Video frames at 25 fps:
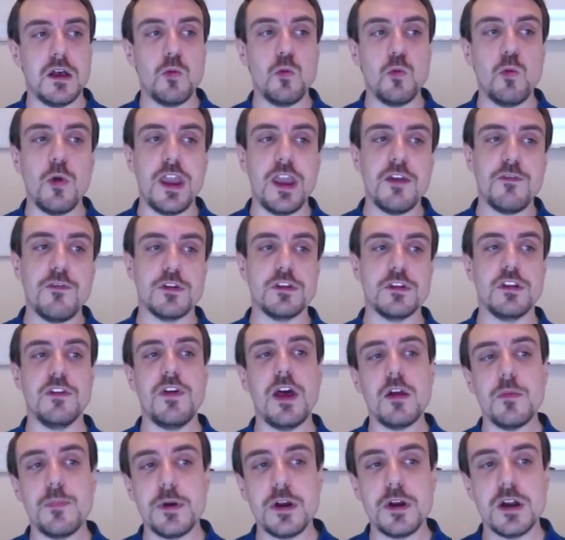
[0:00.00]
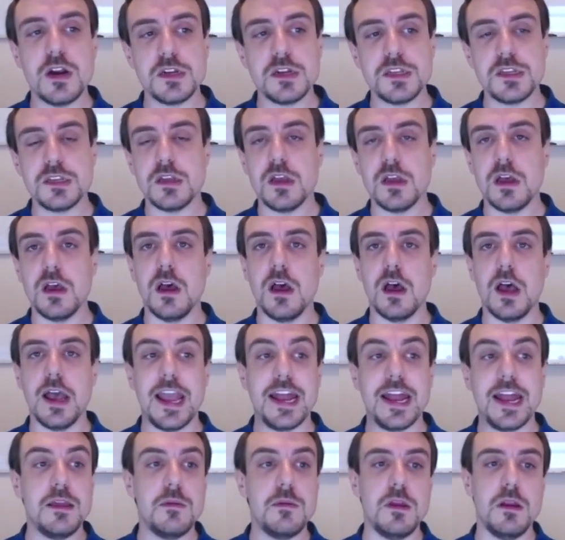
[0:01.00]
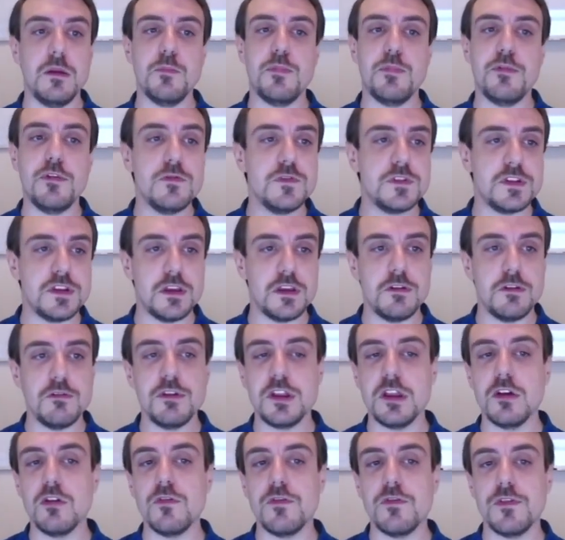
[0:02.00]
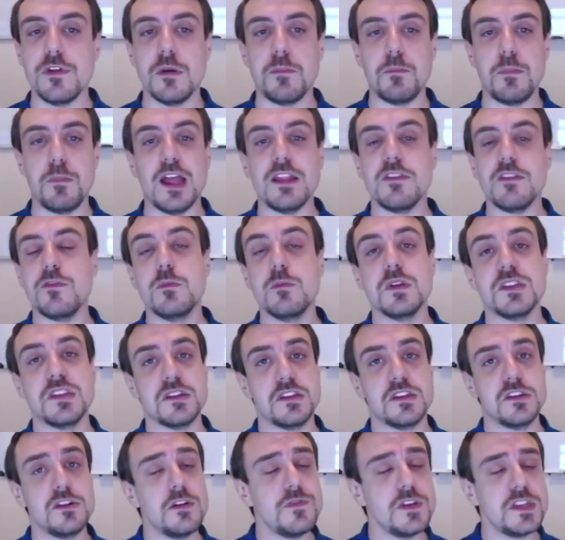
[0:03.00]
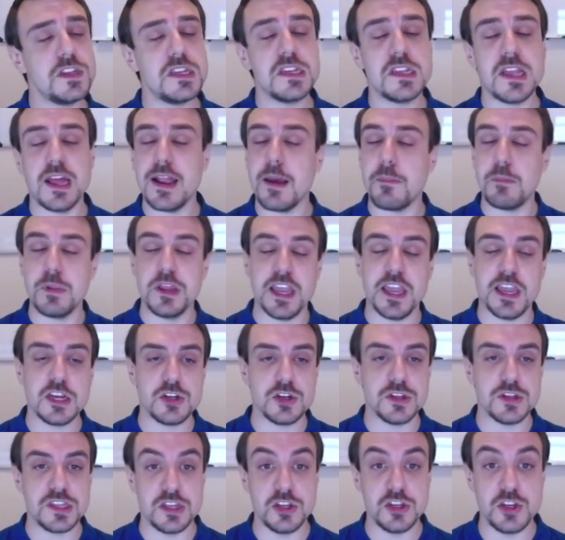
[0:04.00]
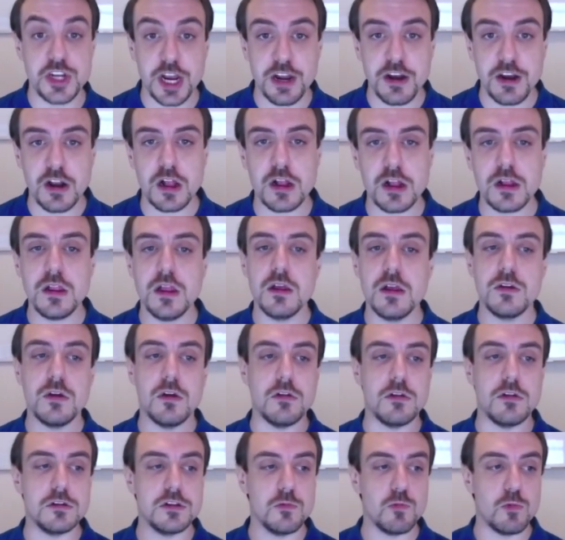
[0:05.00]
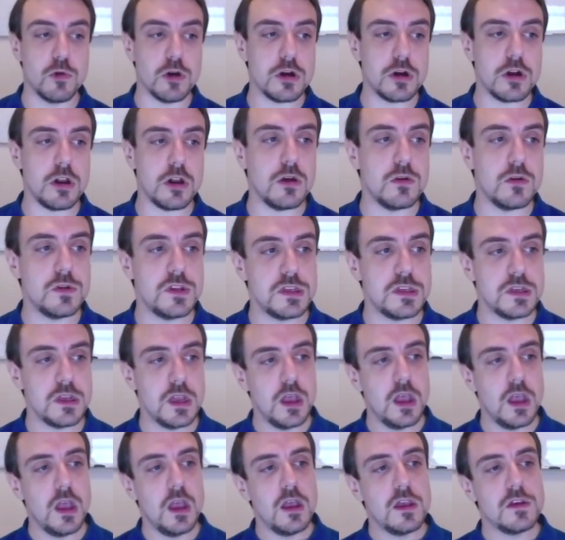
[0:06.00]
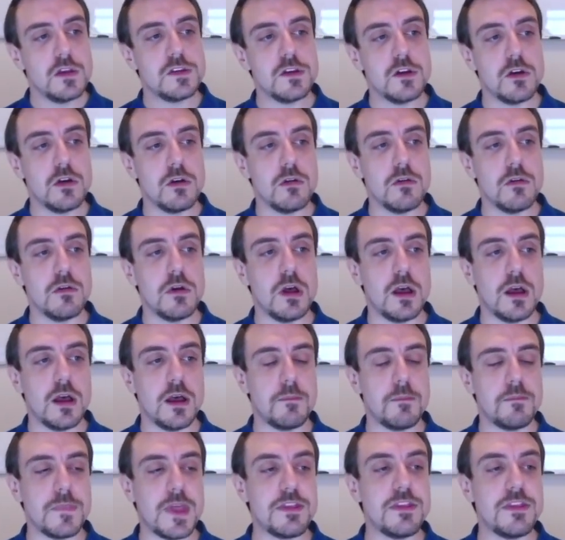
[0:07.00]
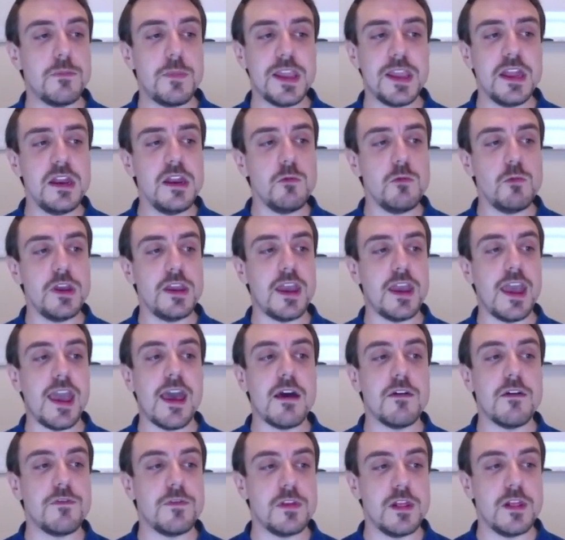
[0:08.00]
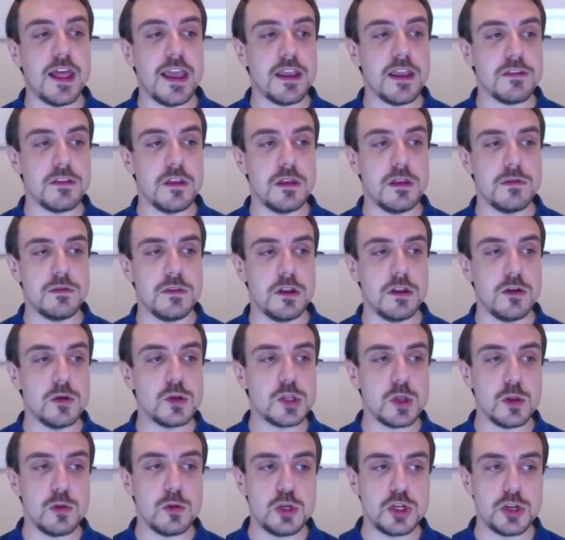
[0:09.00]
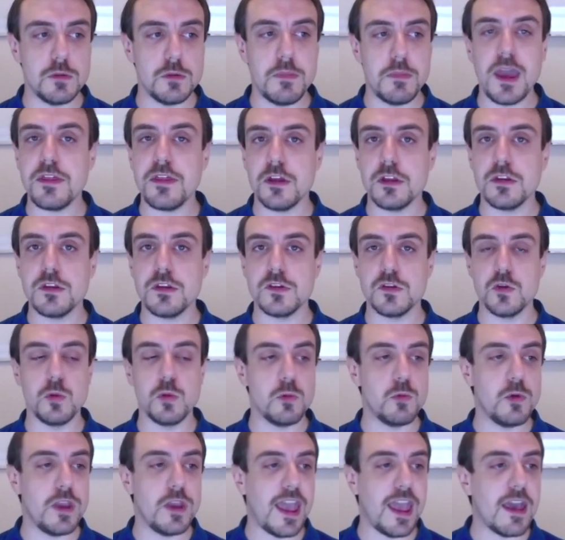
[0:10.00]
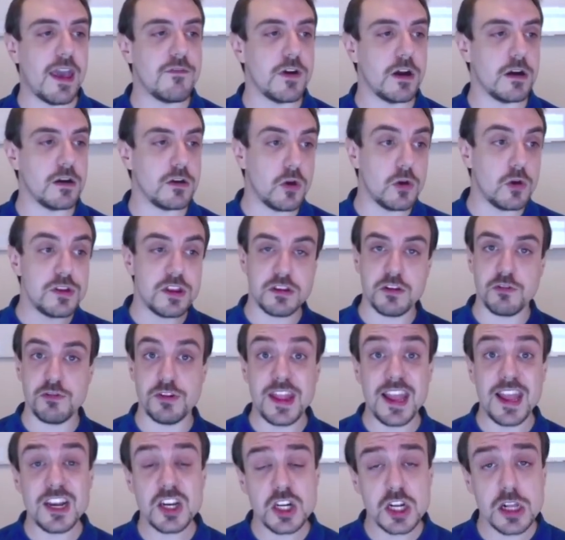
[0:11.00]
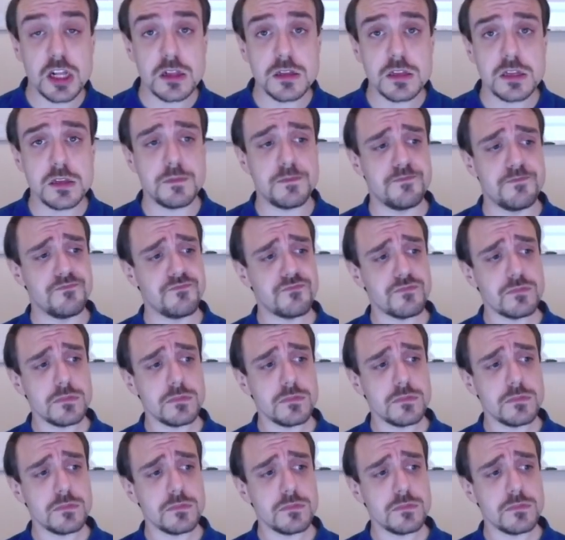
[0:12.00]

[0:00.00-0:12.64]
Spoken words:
way for developers, and it improves security over platform as a services and applications in general, all the workloads. So at the beginning, we have like the no solution method, so where we have our coded credentials.